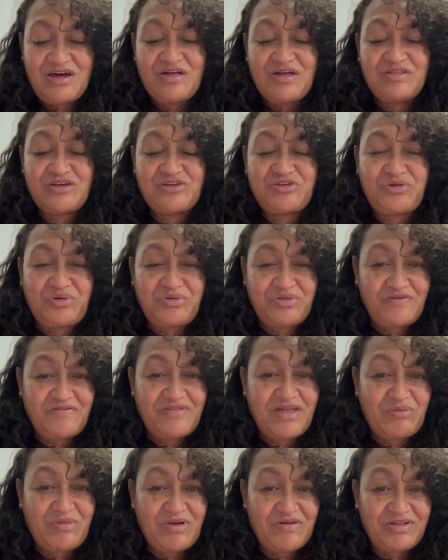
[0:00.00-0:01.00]
The truth of
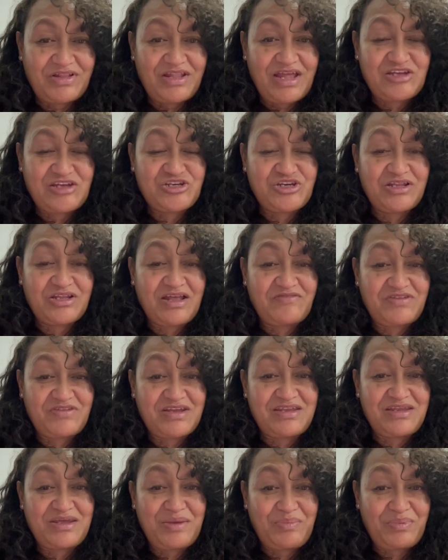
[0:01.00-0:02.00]
that revelation left a
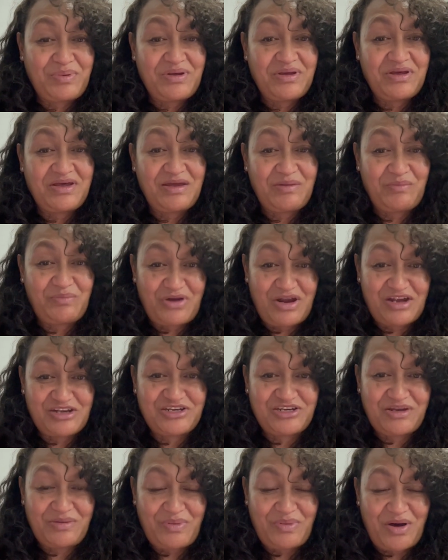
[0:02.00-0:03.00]
deep
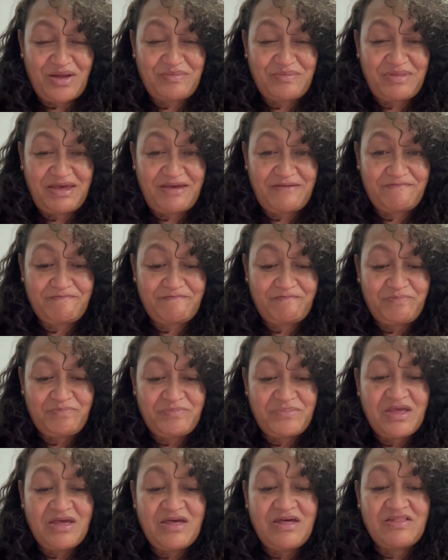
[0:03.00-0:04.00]
impression upon me.
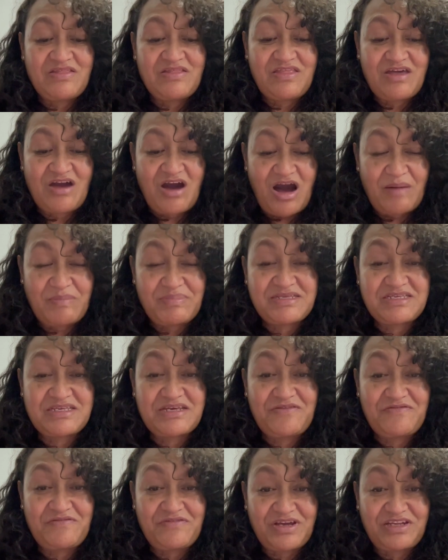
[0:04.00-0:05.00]
The opposite
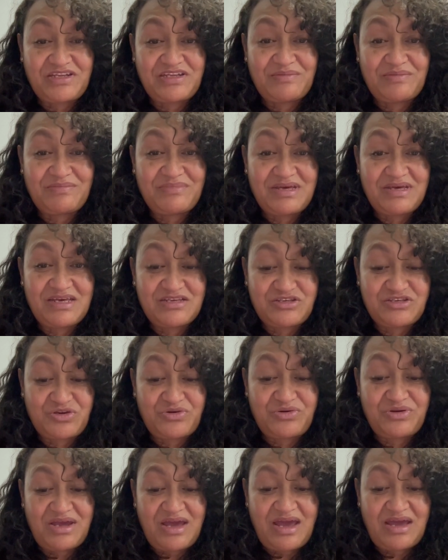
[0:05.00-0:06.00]
of victim is
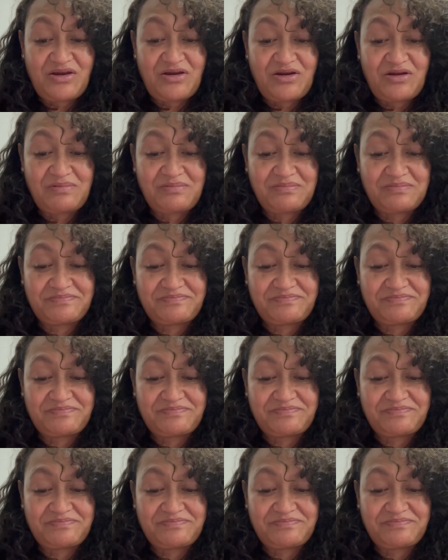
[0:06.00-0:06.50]
creator.